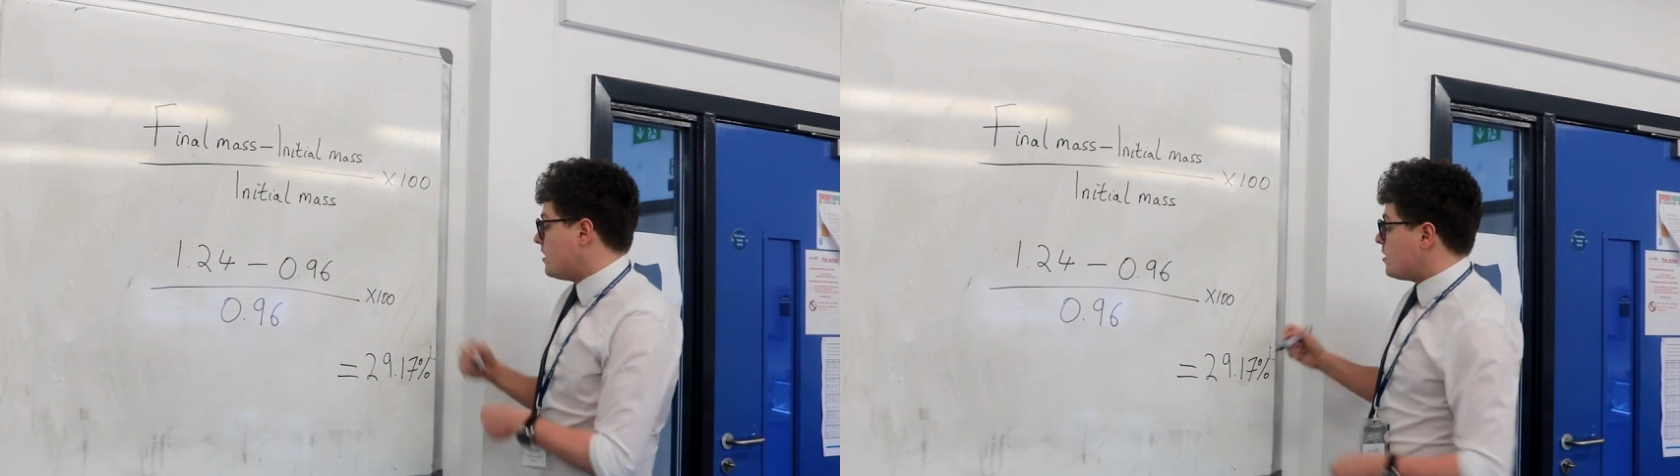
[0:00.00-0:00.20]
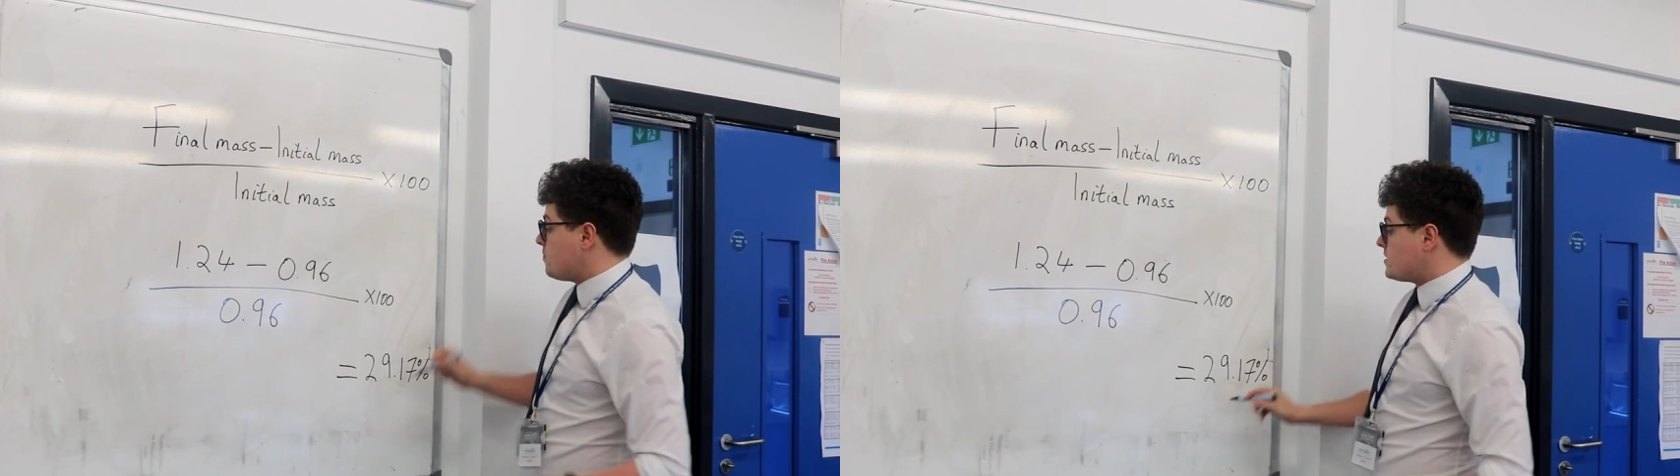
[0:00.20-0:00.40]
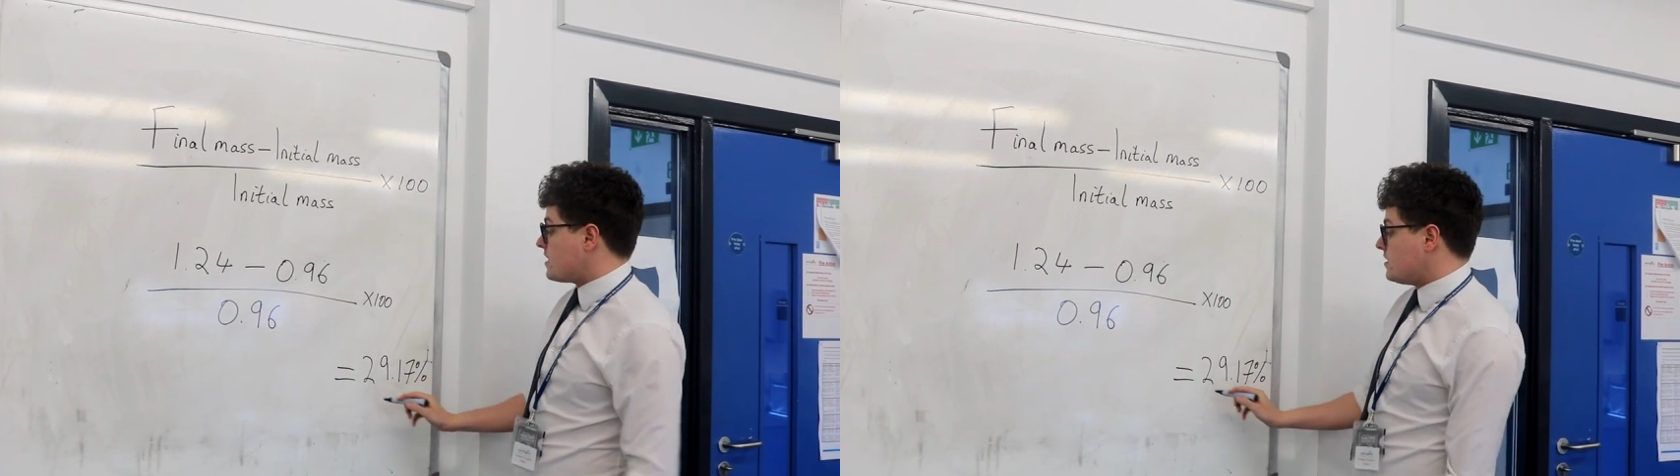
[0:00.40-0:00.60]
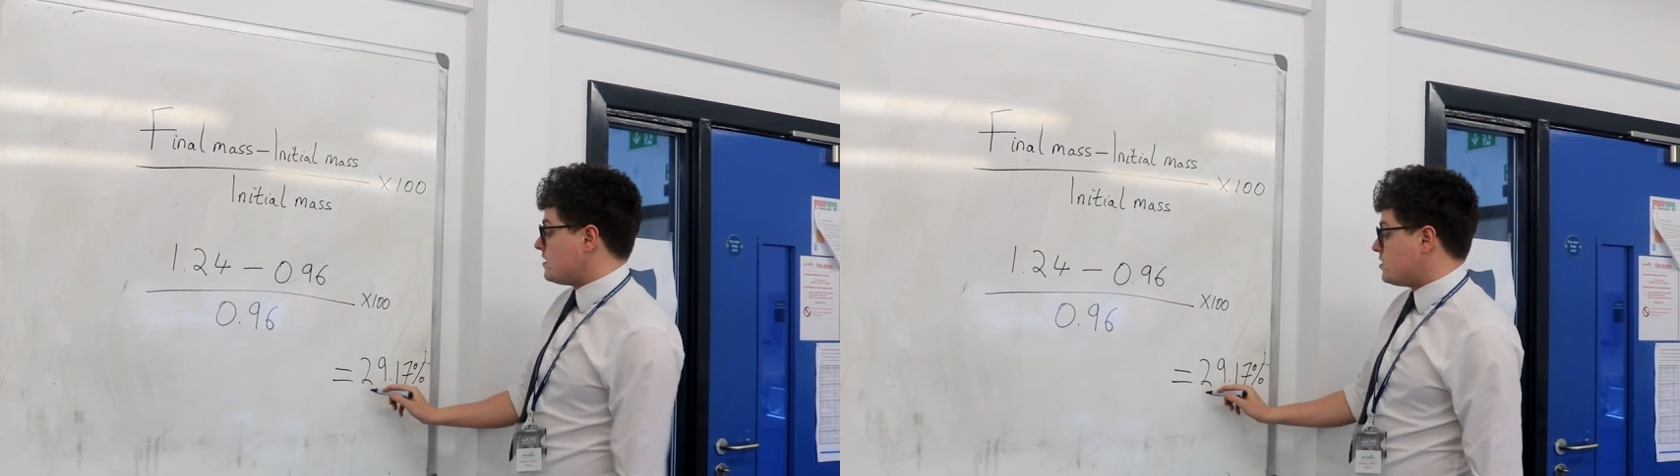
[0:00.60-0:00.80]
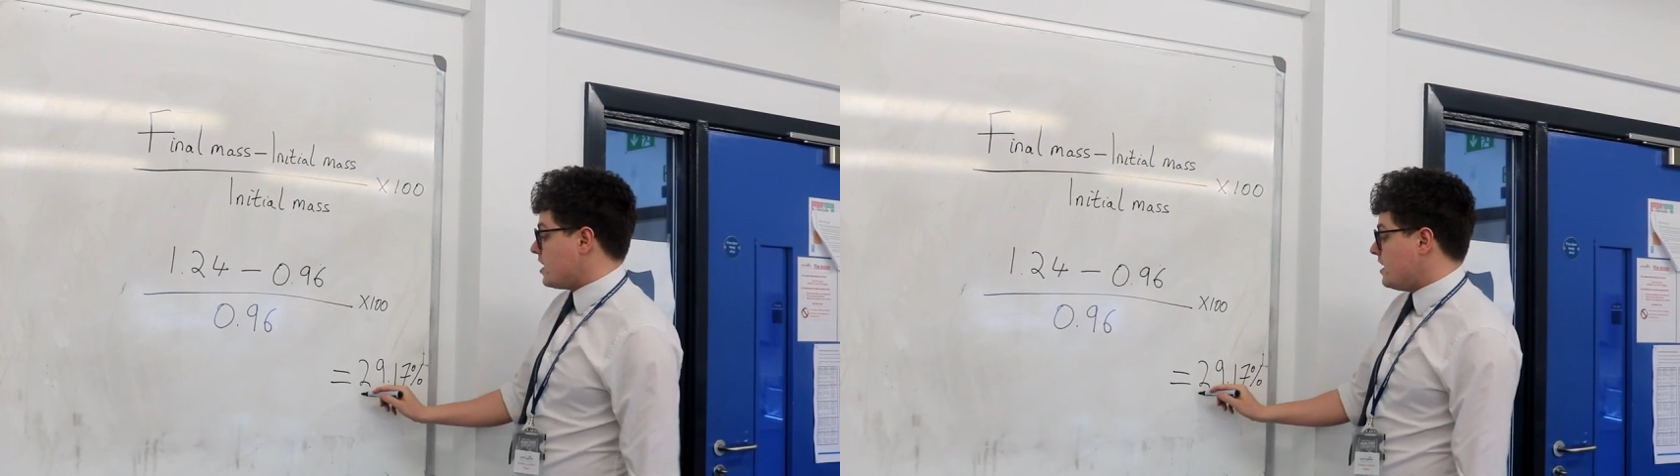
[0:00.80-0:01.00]
the
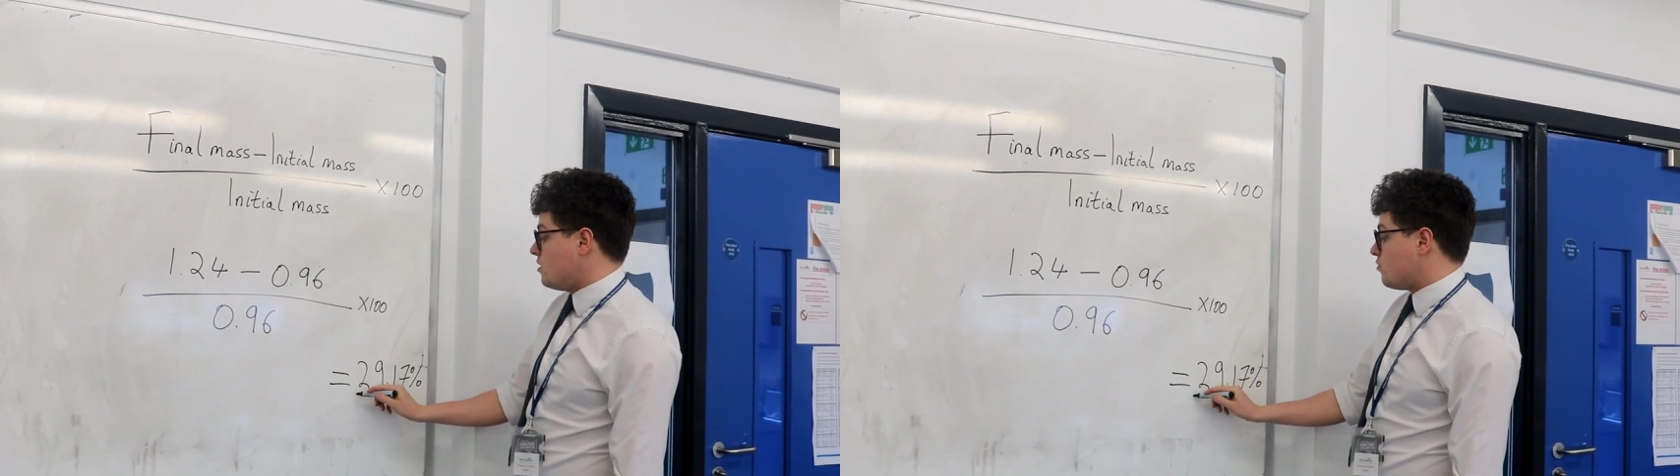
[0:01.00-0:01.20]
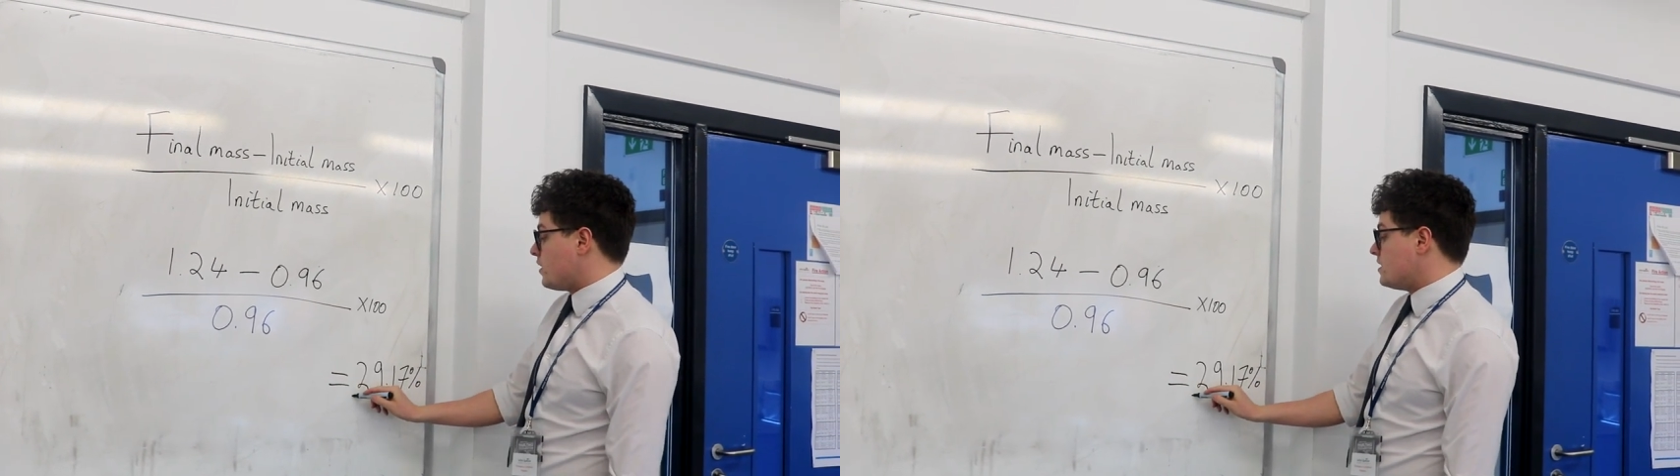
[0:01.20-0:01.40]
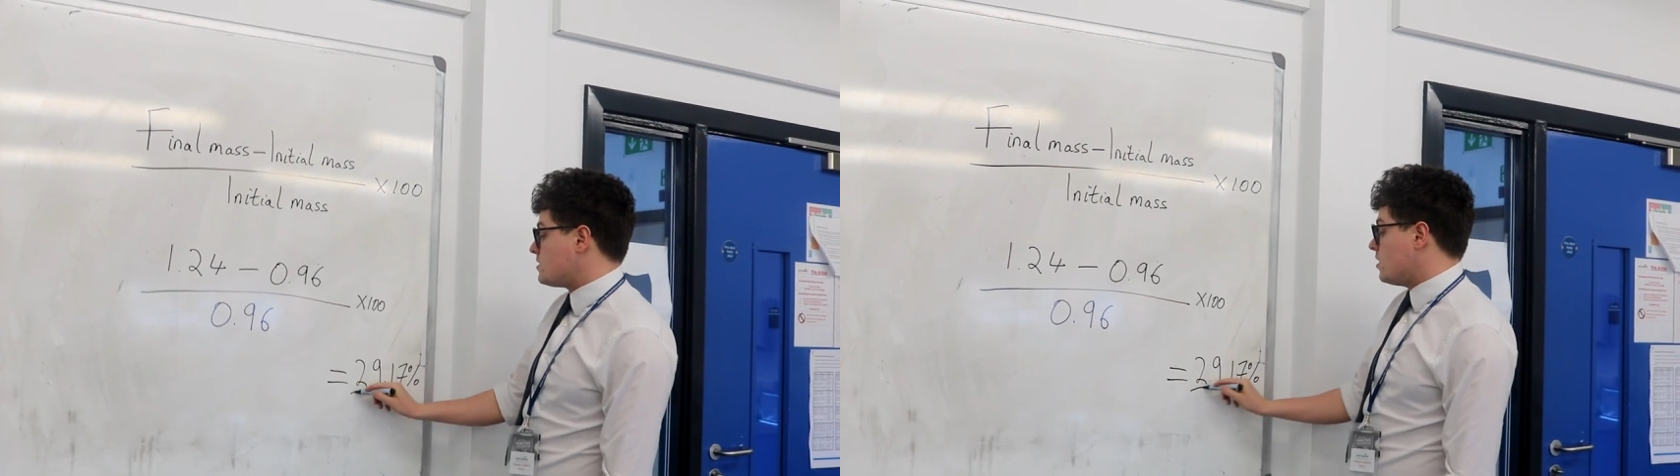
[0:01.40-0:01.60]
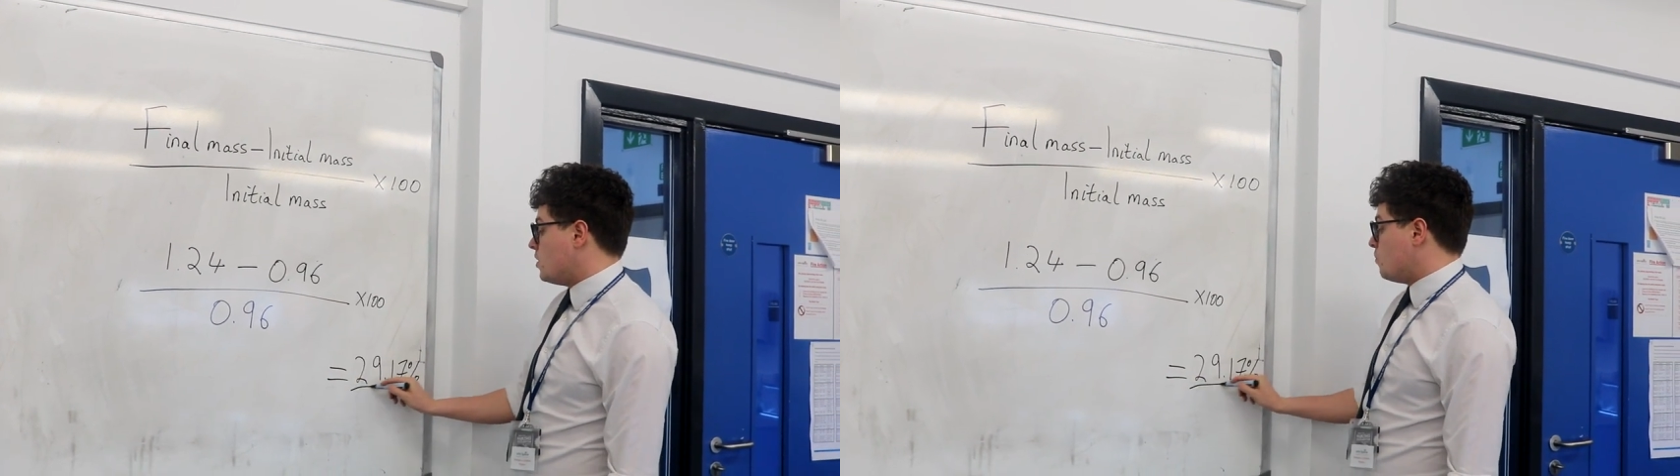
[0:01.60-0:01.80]
percentage increase